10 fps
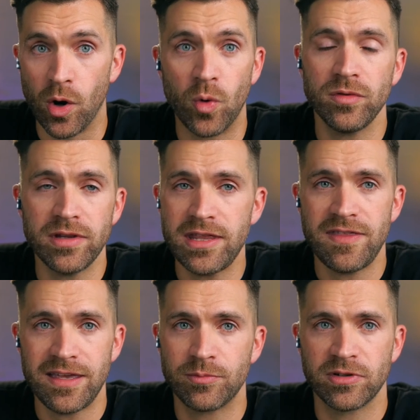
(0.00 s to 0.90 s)
only
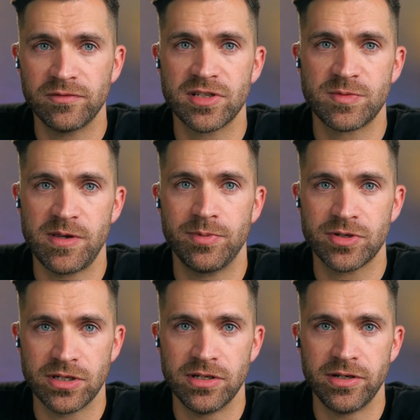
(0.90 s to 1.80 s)
thing privileged people
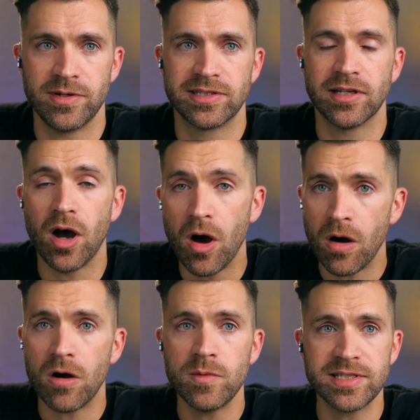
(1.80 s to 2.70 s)
should do is to
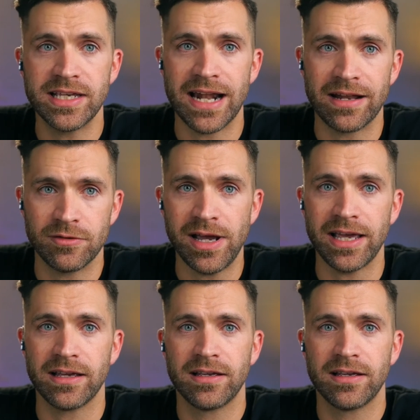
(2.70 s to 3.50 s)
always get out of the way.